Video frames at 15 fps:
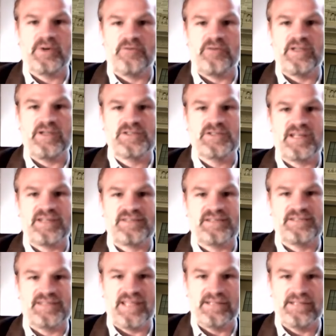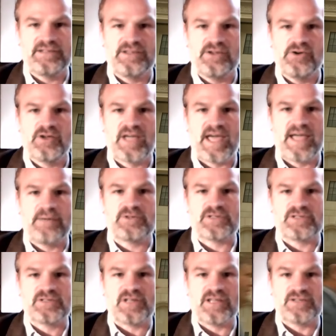of EU citizens into the UK was
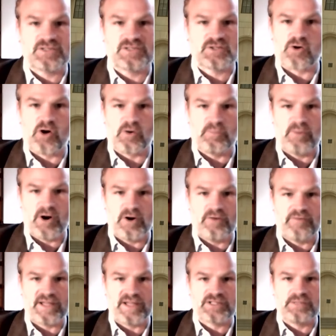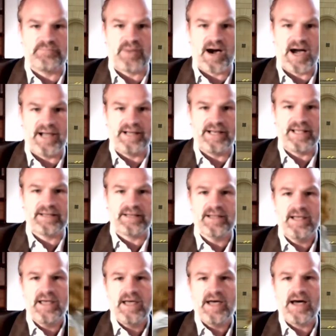a strong motivation behind it.
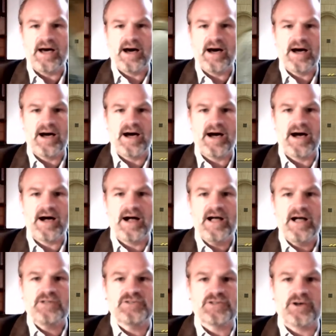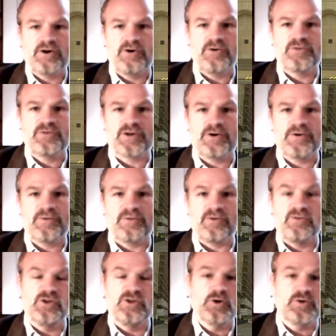So
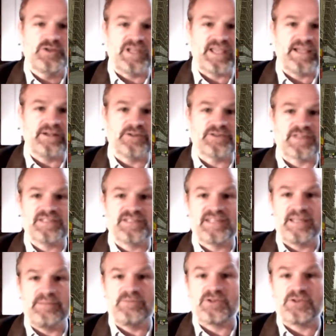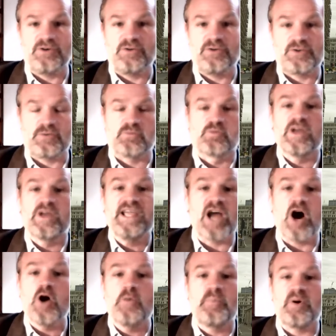new deals that seem to
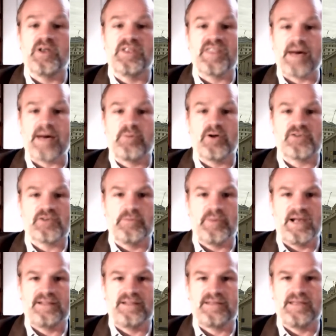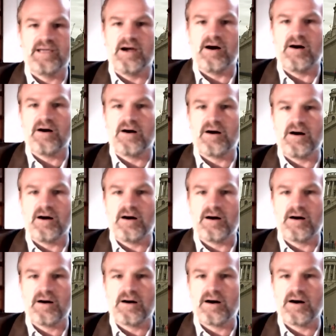reopen that possibility
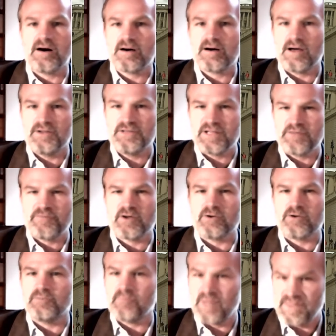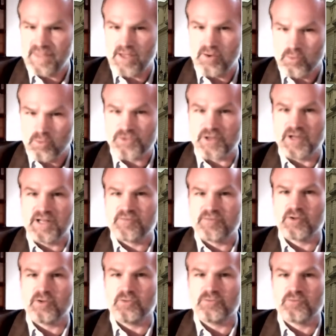are difficult, and they're also
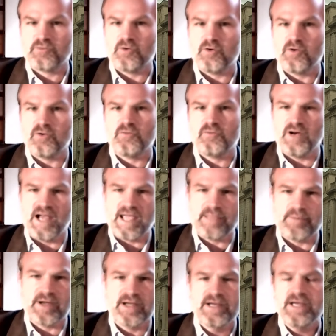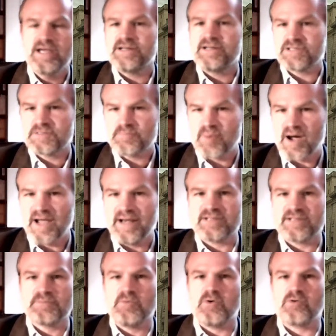difficult for Labour, despite
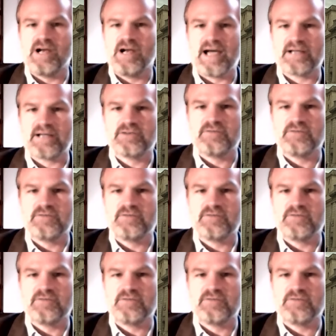its more relaxed